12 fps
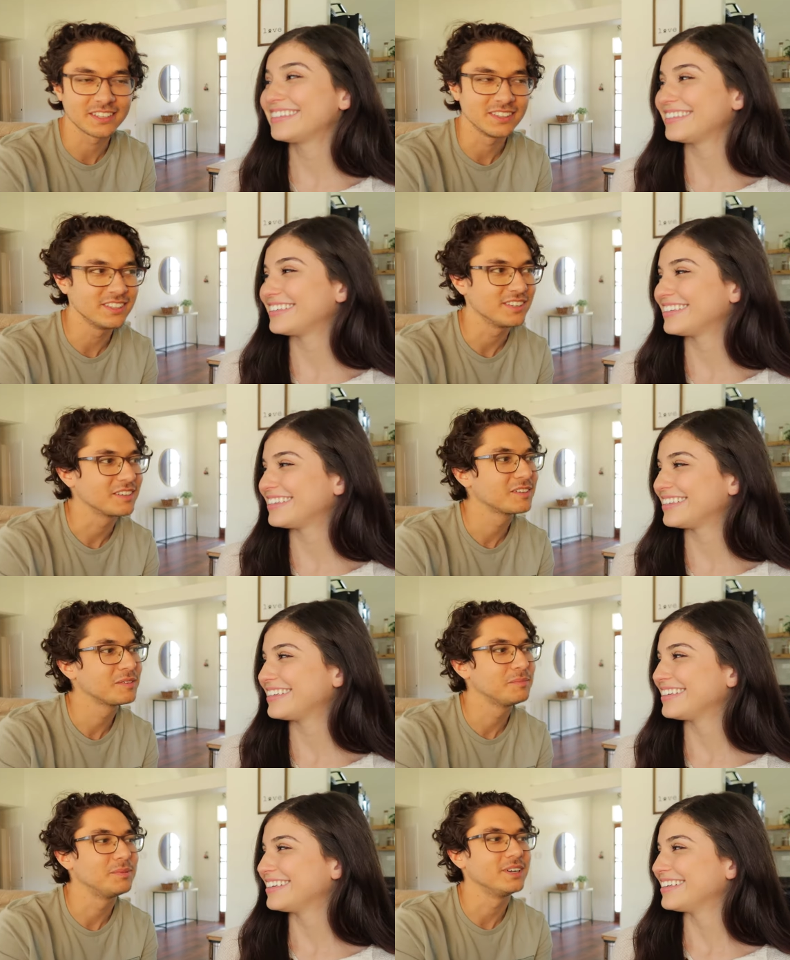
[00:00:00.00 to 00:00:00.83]
Speaker 1: and
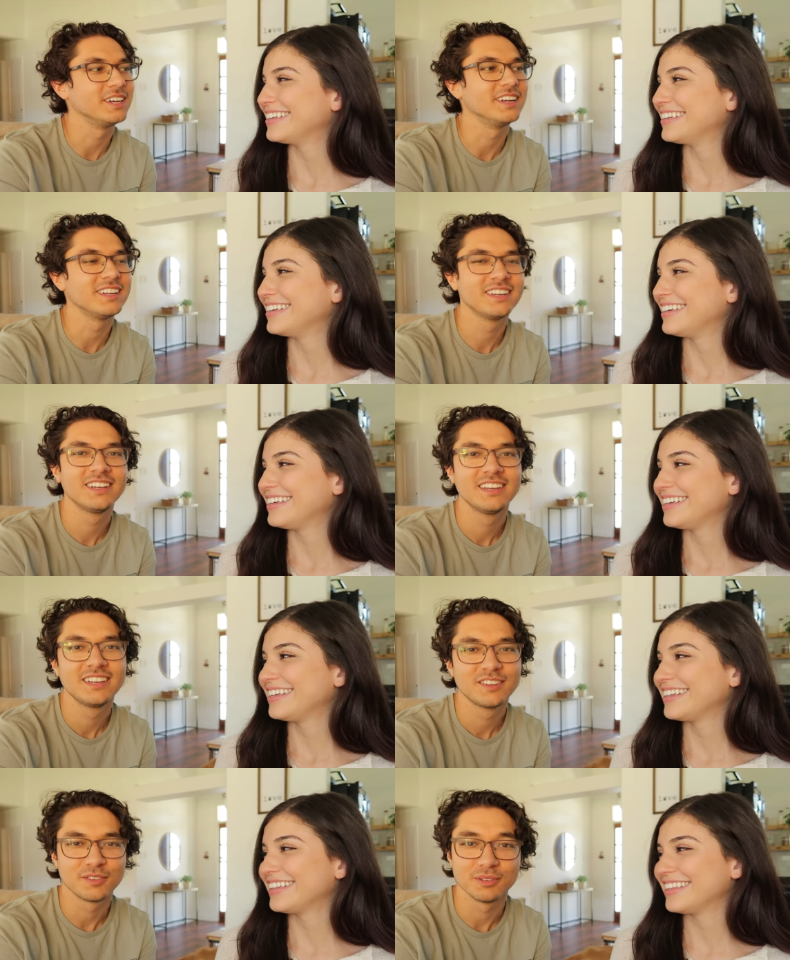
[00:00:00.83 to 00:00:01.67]
look, but
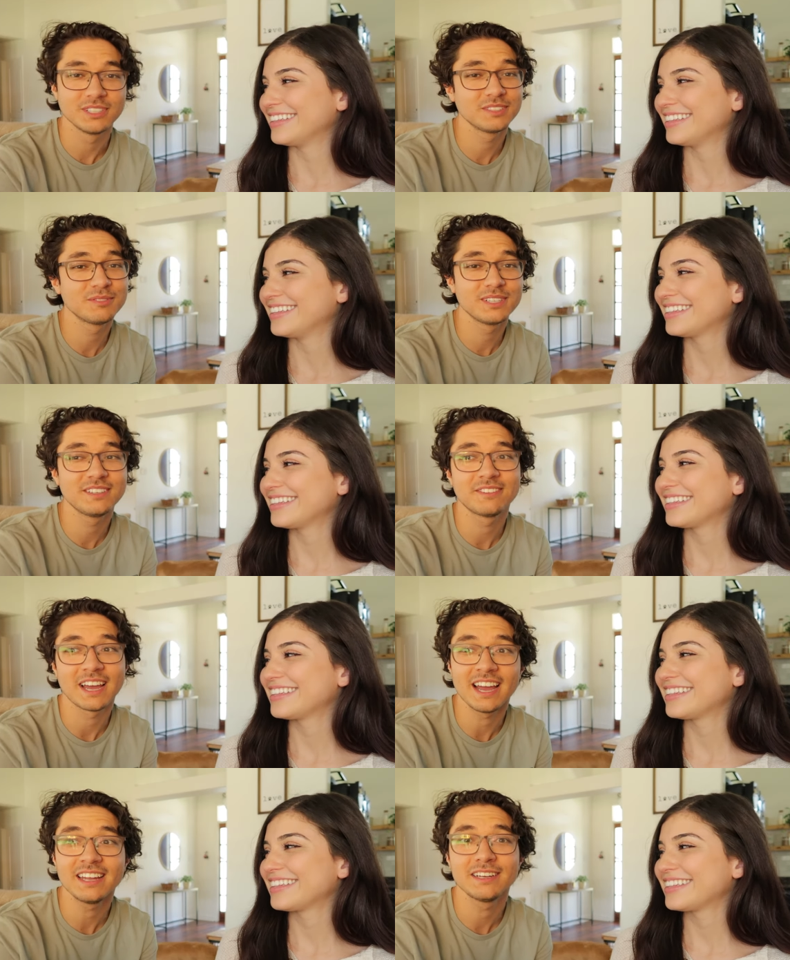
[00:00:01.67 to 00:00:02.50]
the reason we've
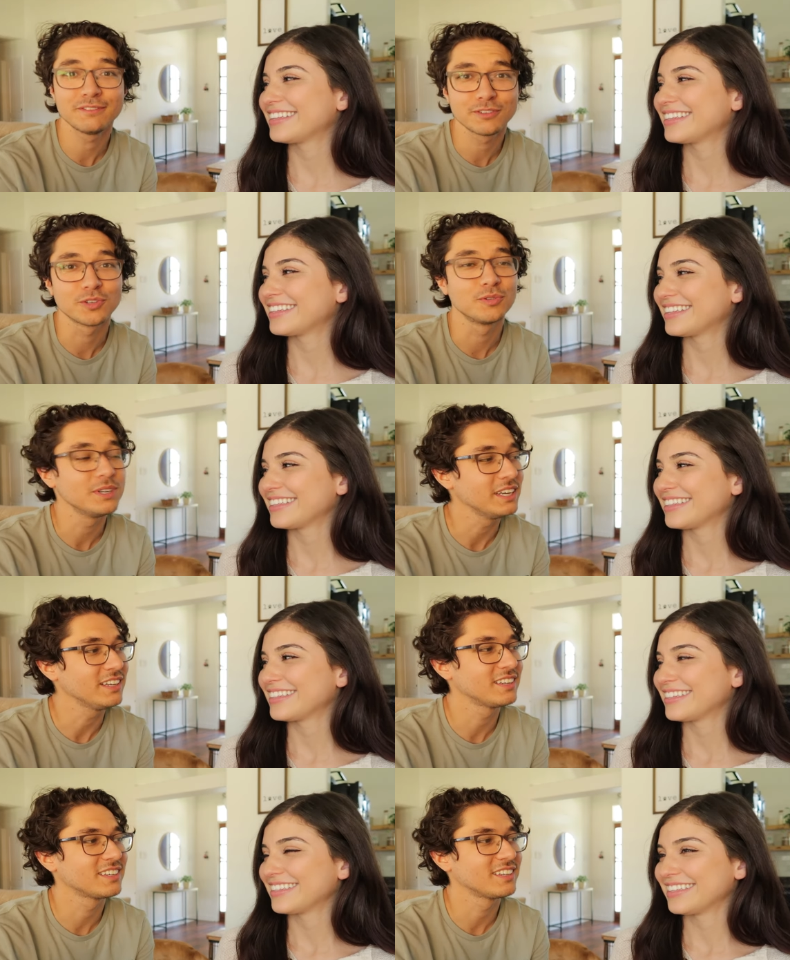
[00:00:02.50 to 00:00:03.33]
had it for a
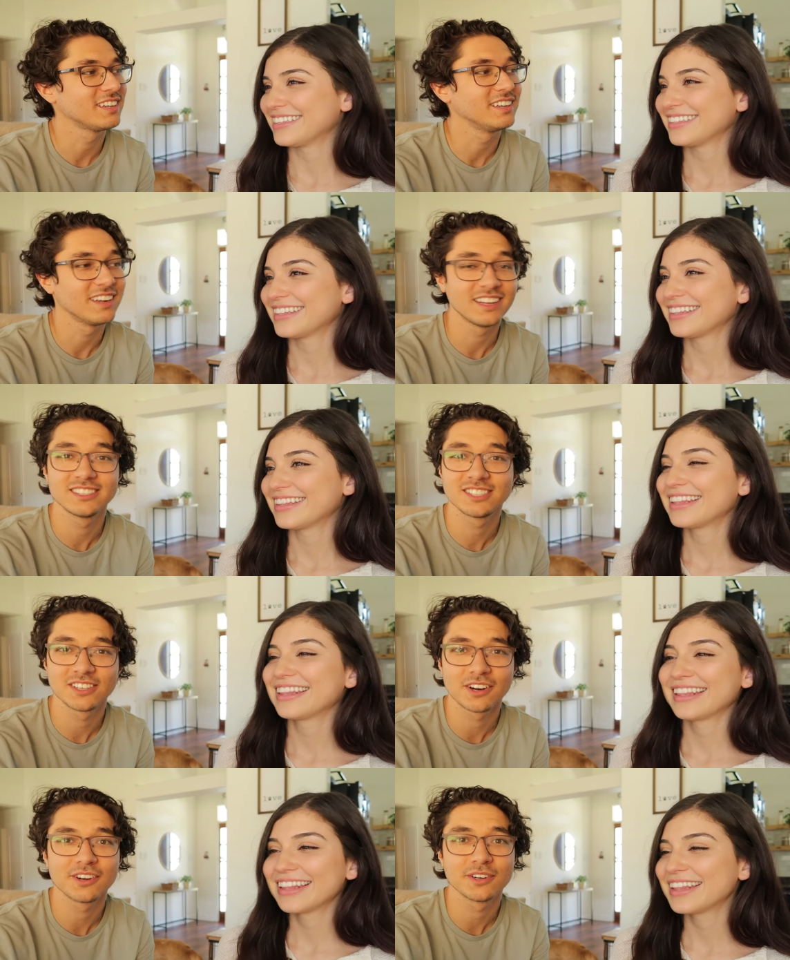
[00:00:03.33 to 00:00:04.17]
week and not
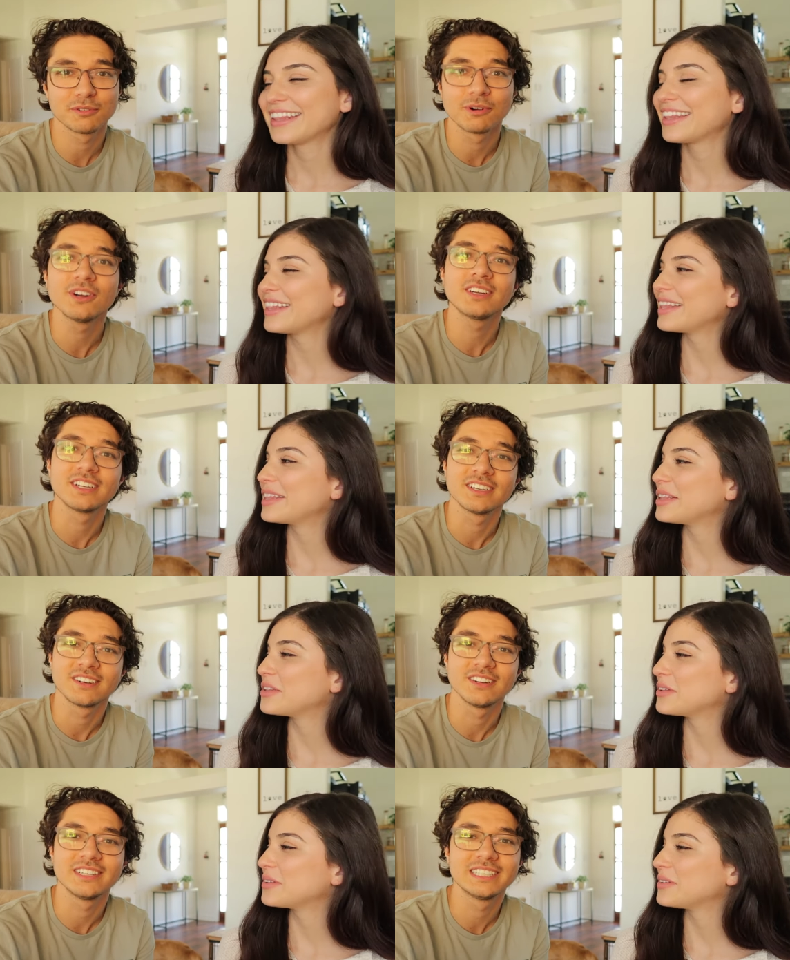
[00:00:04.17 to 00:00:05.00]
started
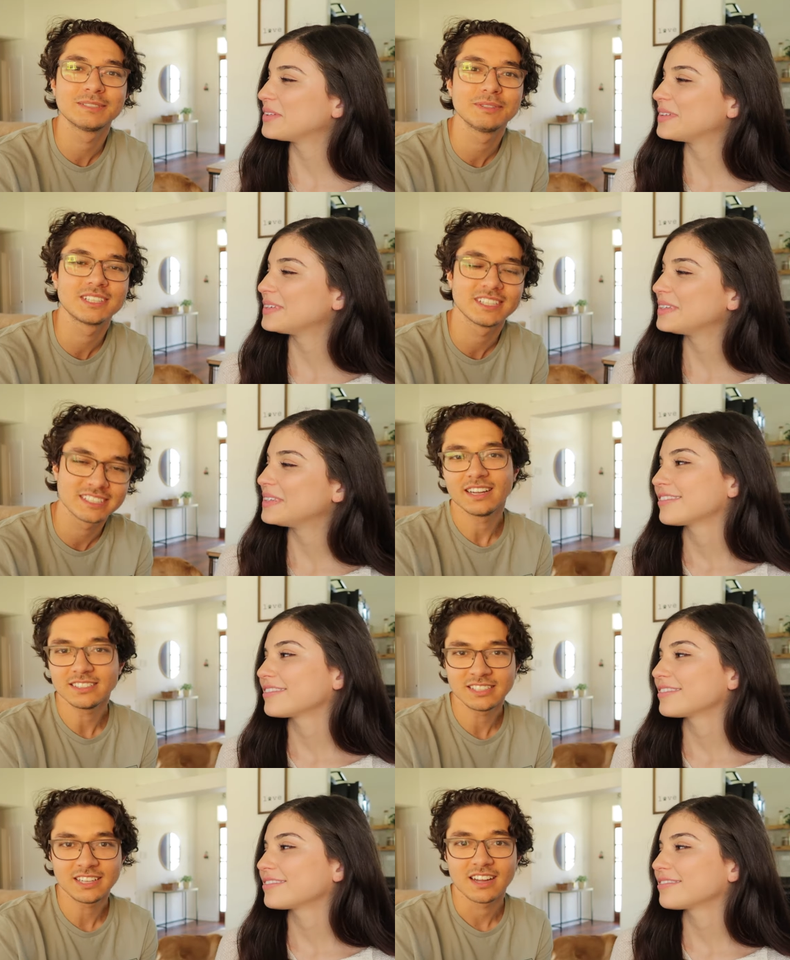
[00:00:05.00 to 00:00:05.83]
working on it is because it
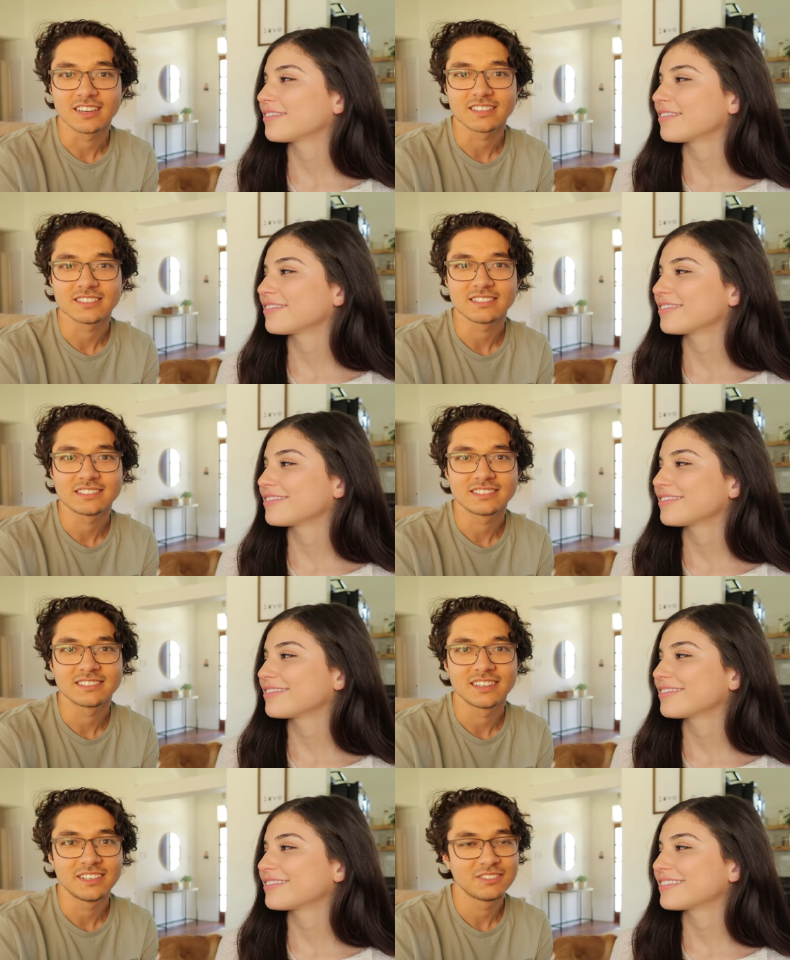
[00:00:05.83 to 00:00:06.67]
got stuck.
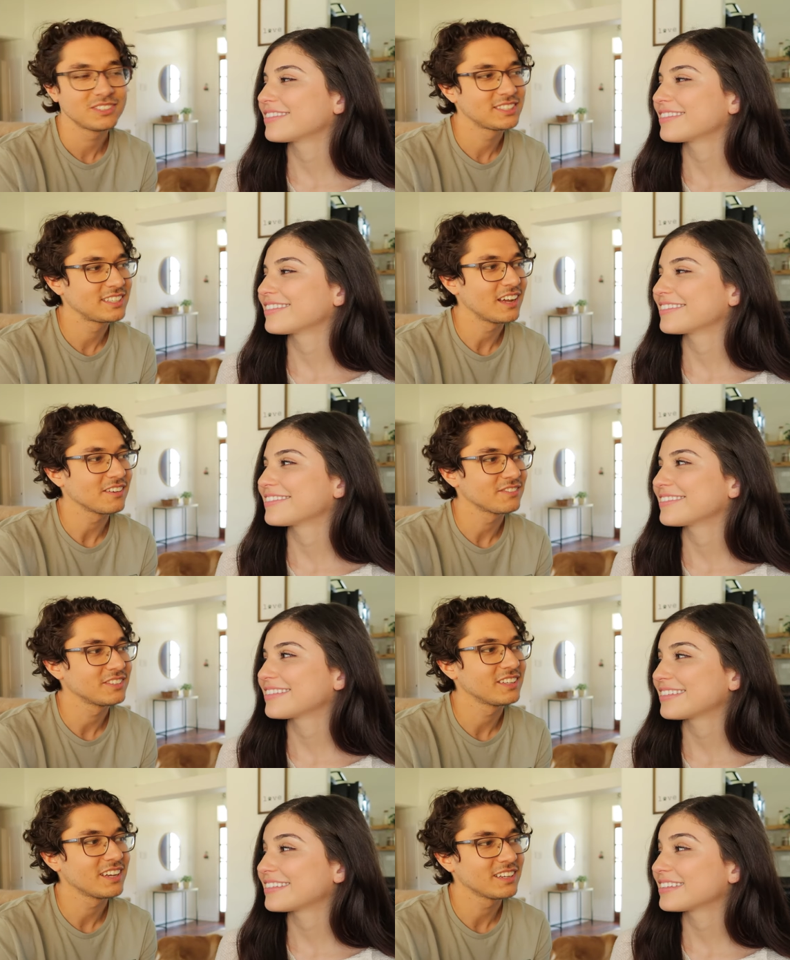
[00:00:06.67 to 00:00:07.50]
And it was stuck
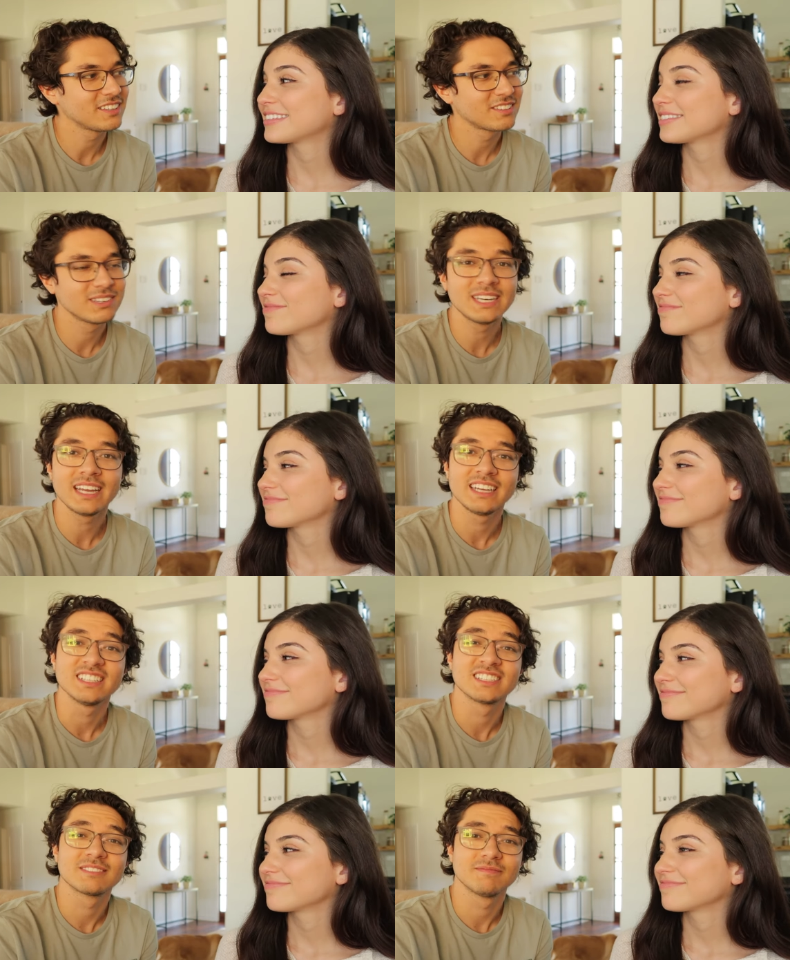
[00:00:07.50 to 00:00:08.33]
for like three
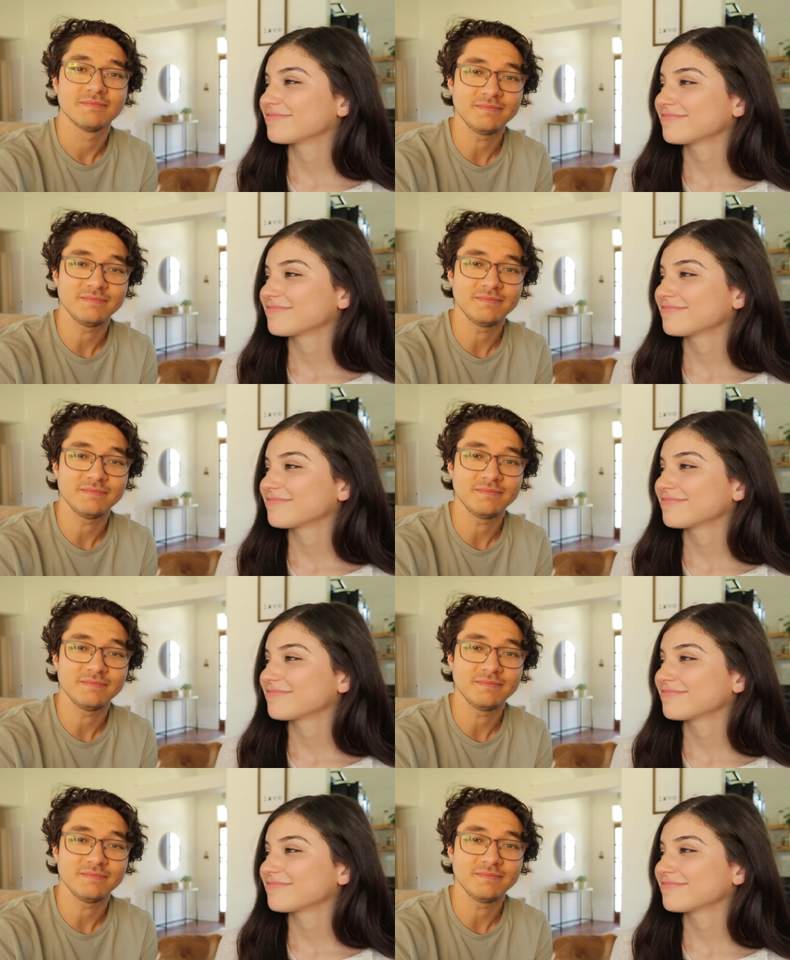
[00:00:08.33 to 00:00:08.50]
days.